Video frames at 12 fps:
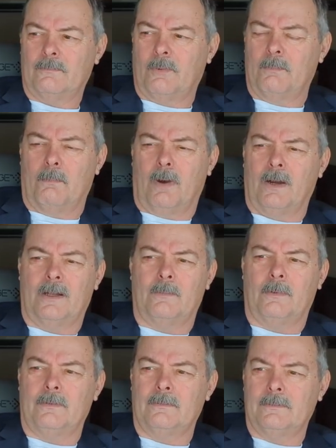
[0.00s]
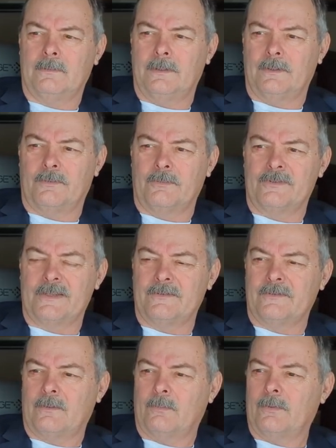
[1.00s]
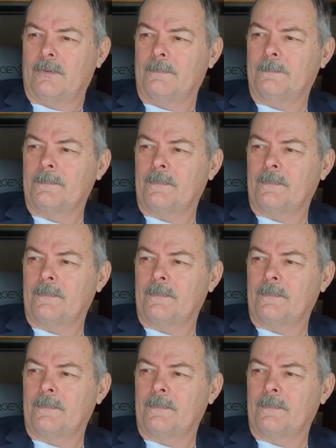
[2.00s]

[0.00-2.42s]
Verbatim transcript: Remarkable in the true sense of the word.